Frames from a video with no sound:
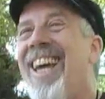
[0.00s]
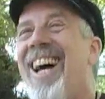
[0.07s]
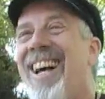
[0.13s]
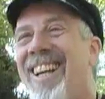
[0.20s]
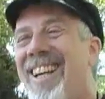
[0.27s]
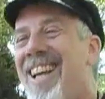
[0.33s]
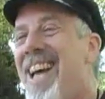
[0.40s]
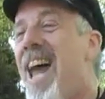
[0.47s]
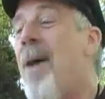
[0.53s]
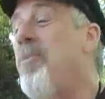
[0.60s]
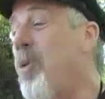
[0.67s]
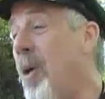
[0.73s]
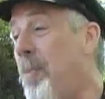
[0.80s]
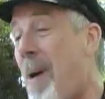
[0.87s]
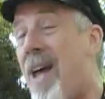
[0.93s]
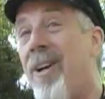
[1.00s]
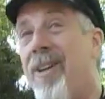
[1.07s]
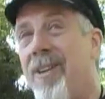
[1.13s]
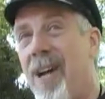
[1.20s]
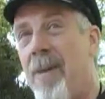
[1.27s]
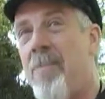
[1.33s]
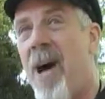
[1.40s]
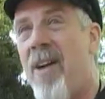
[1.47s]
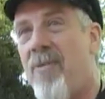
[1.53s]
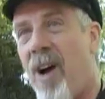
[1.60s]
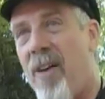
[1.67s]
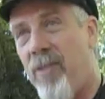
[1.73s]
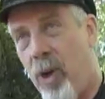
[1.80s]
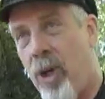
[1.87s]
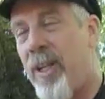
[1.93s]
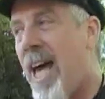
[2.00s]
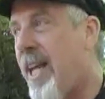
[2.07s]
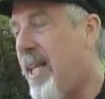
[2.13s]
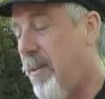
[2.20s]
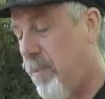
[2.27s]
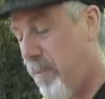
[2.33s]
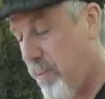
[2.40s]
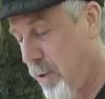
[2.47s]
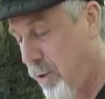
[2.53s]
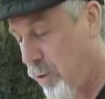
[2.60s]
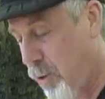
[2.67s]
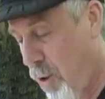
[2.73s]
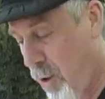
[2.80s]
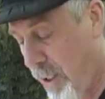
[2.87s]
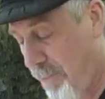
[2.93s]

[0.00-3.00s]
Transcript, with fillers: yeah, and I'm doing better. i have learned how to control